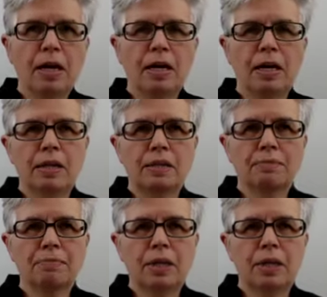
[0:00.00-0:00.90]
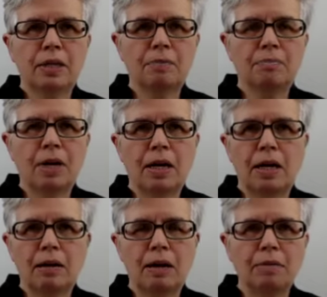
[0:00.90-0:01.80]
And um,
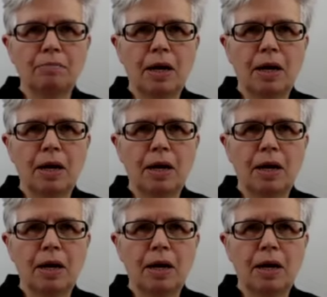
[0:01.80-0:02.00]
I'm,